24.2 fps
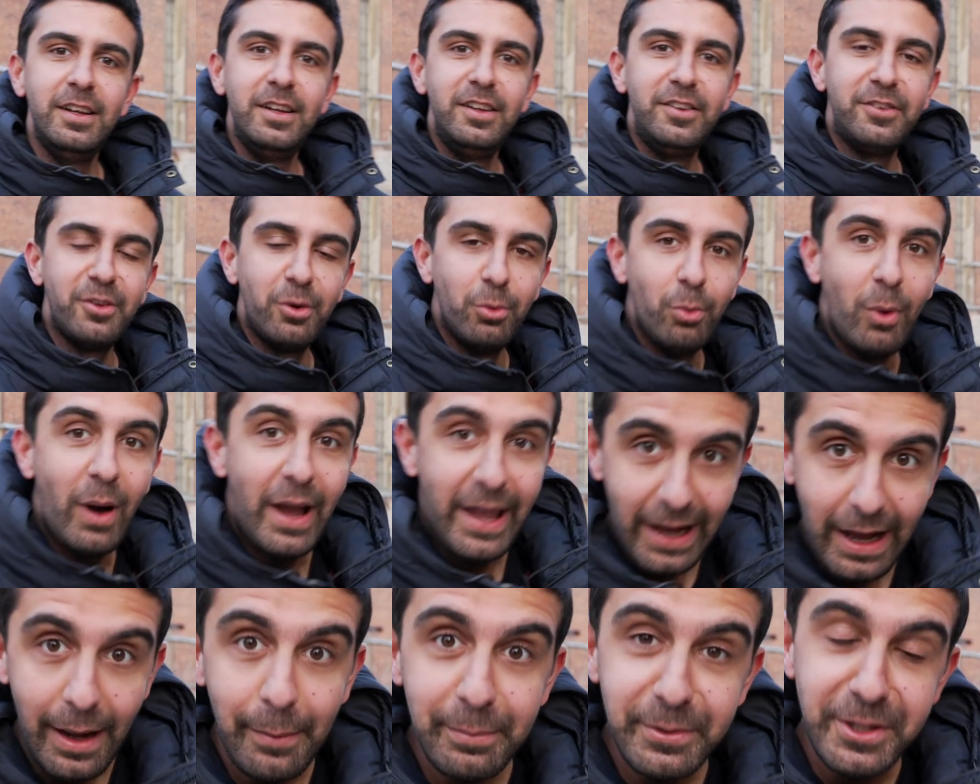So why
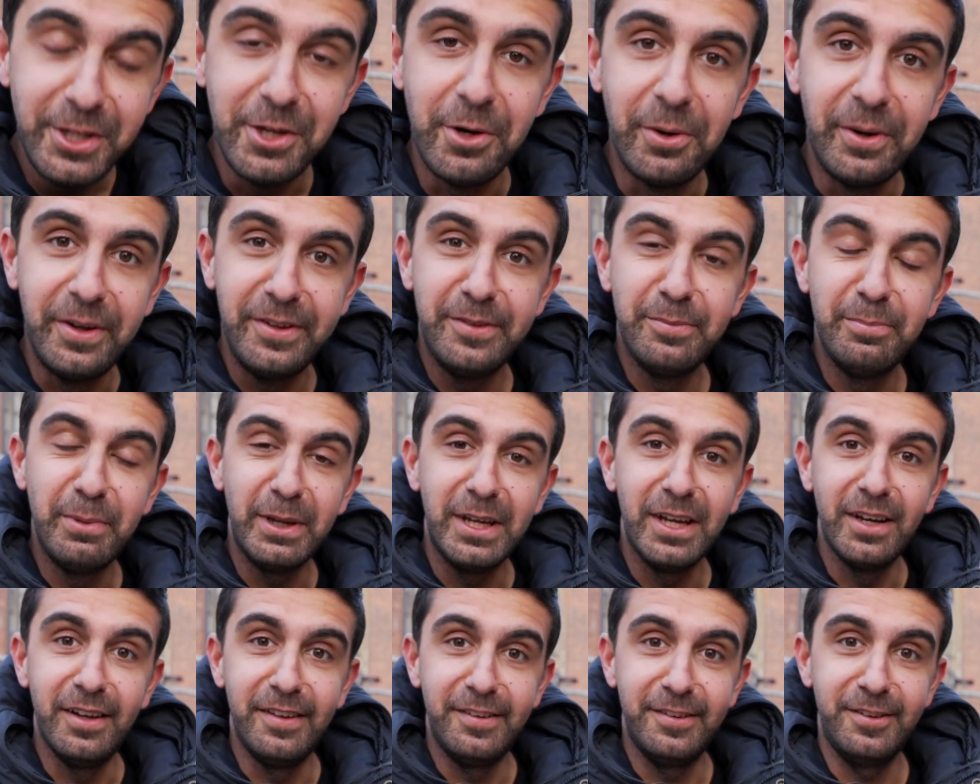I'm here is
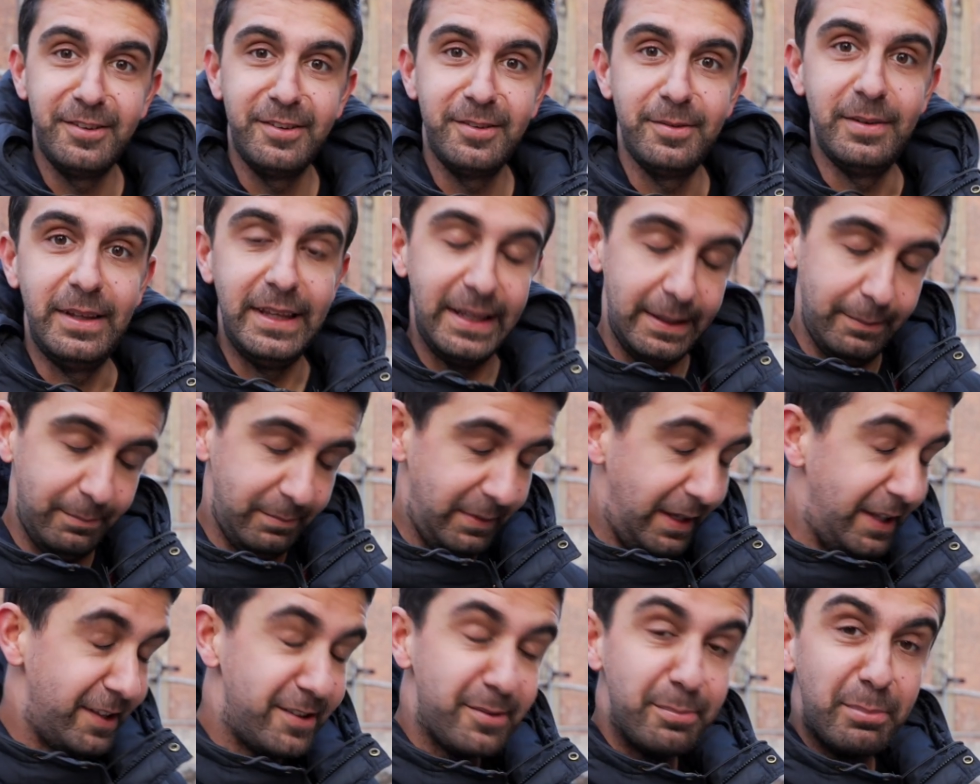because
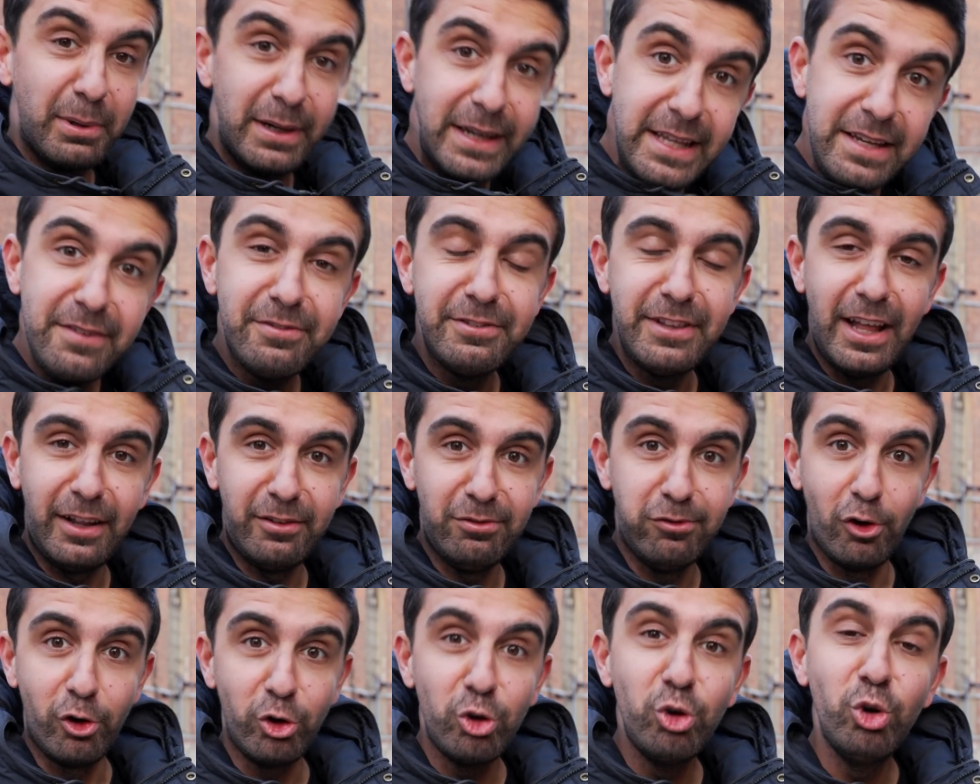it's believed that
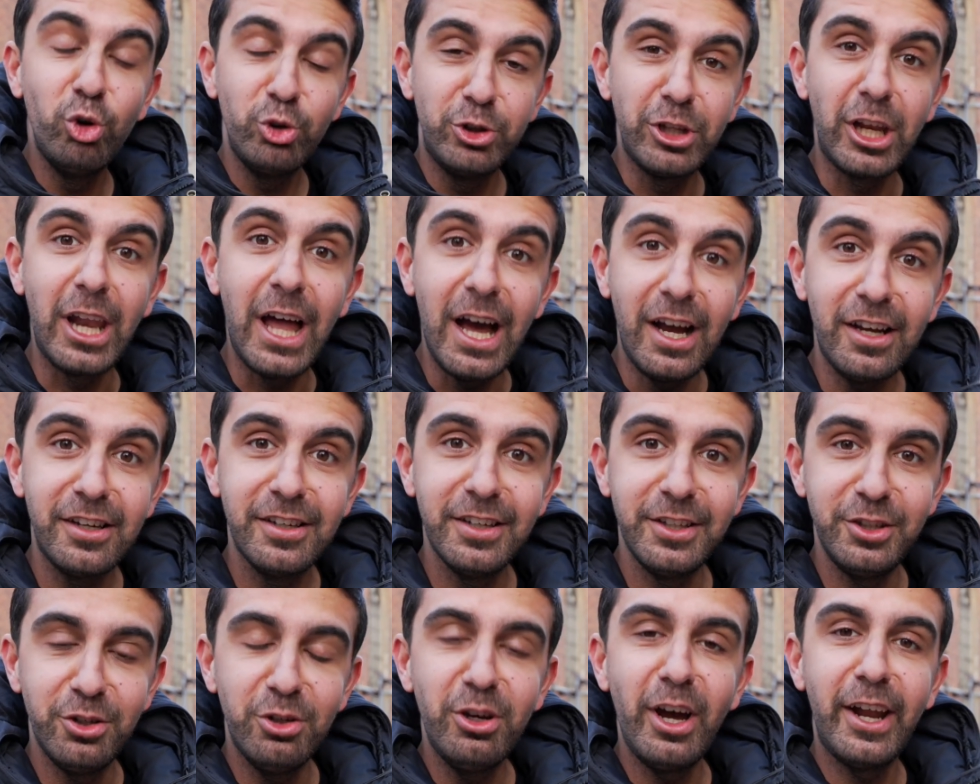for good luck,
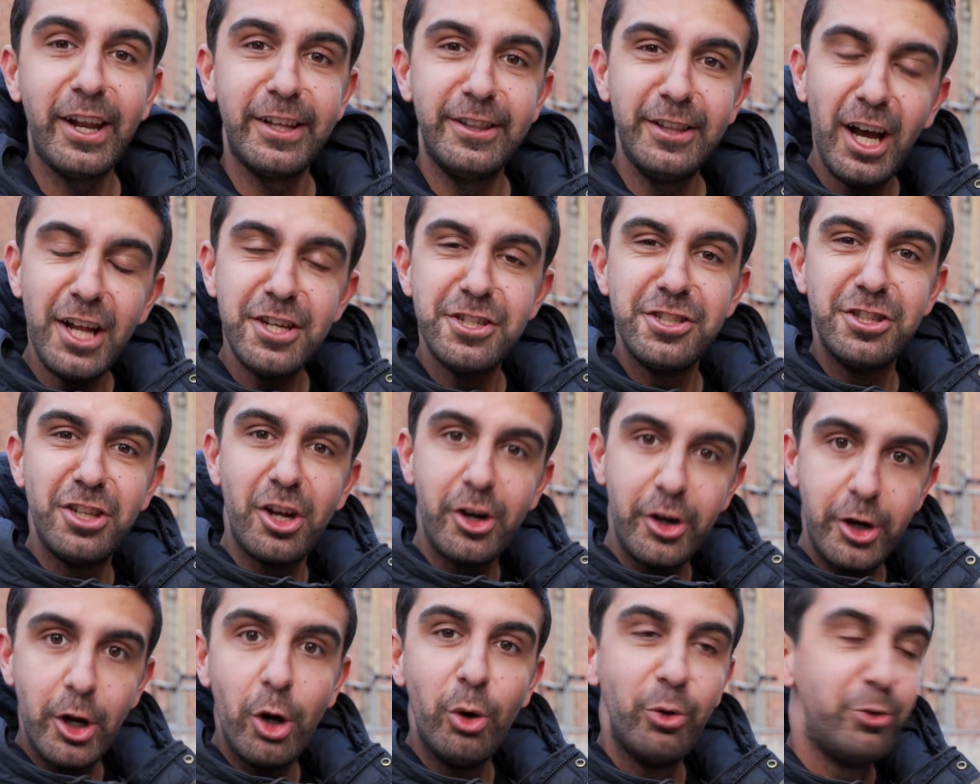you gotta touch their
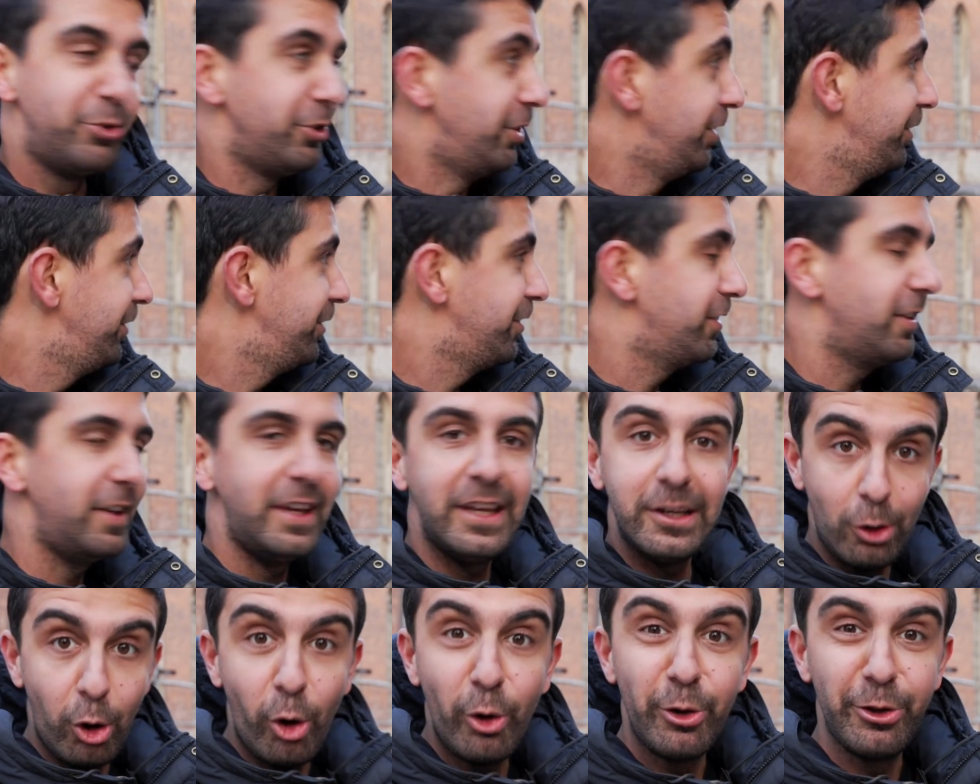noses
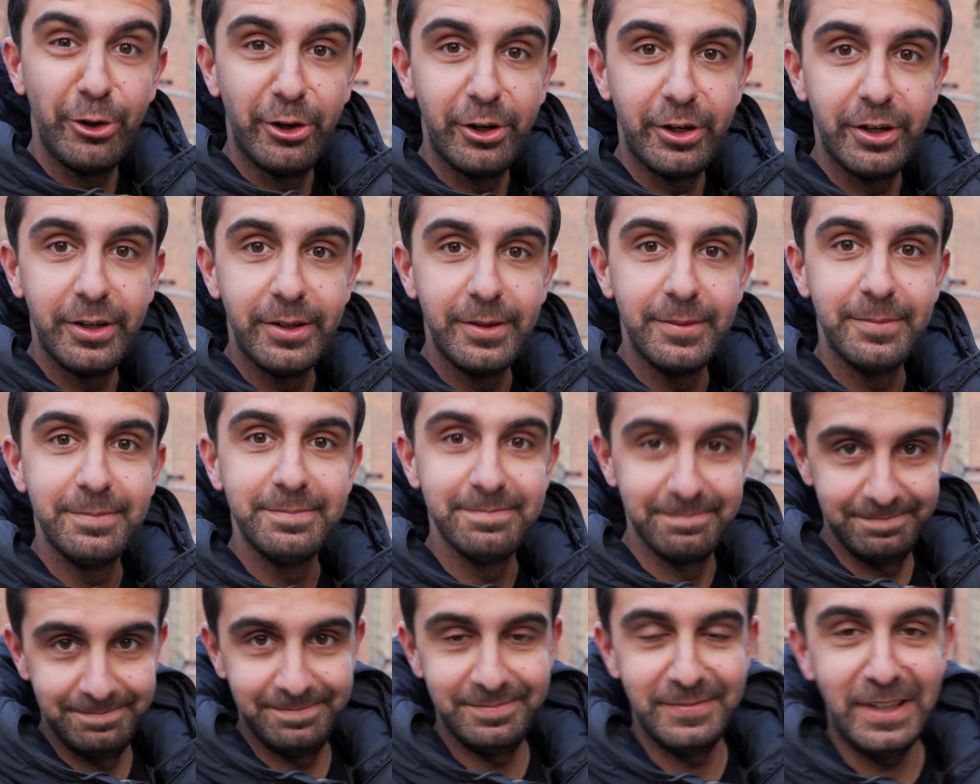in order.
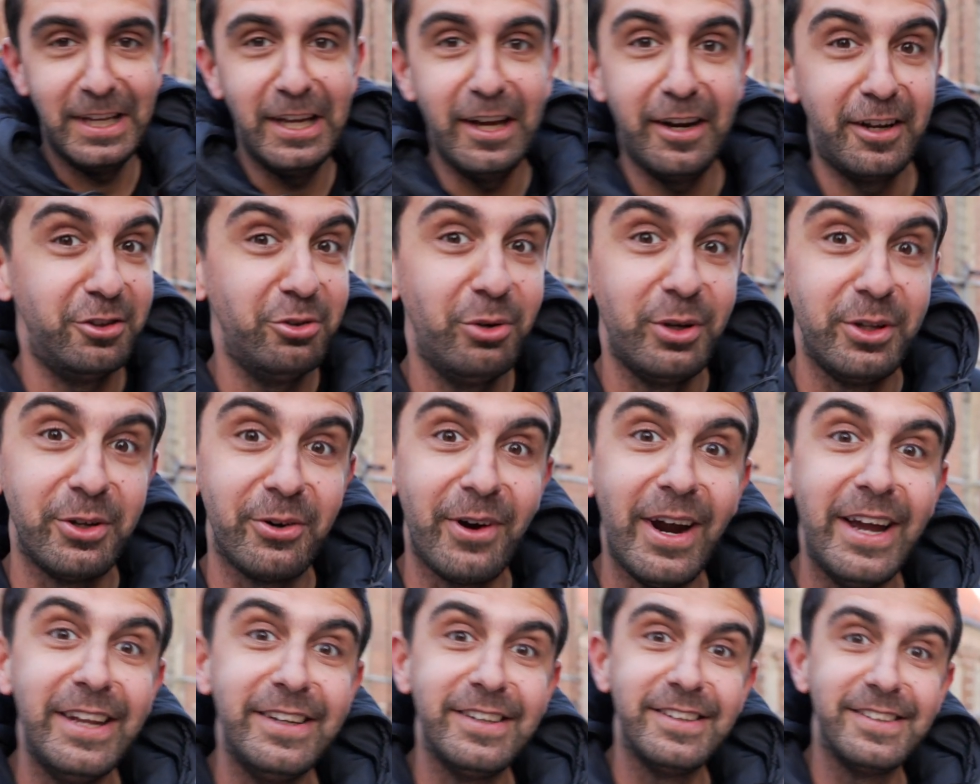You gotta do it,
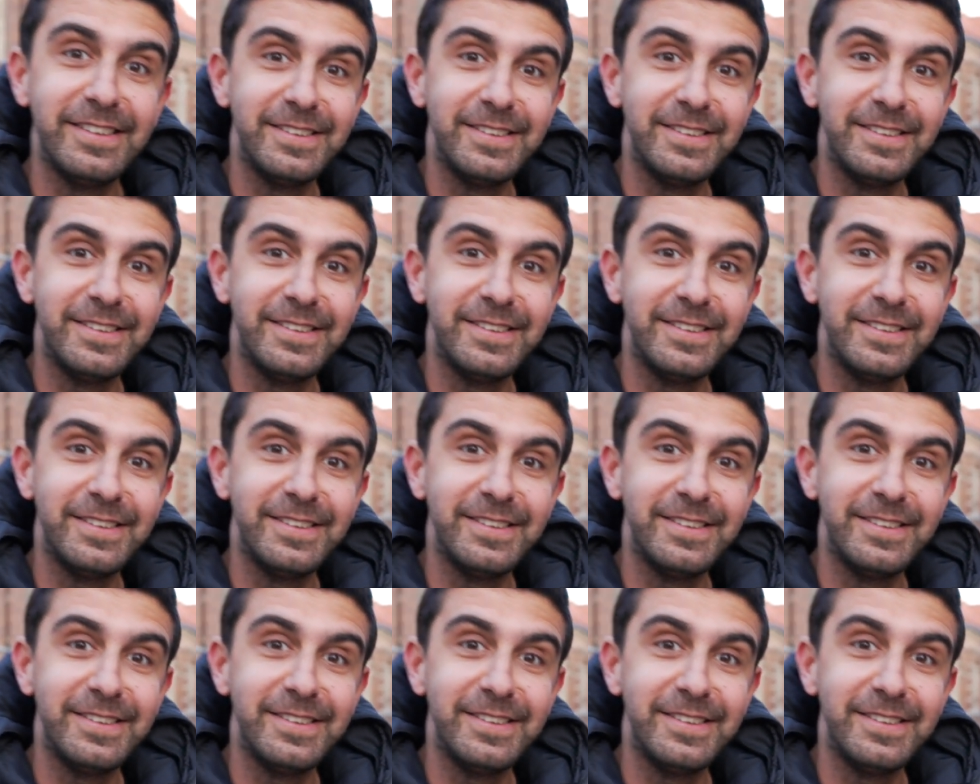right?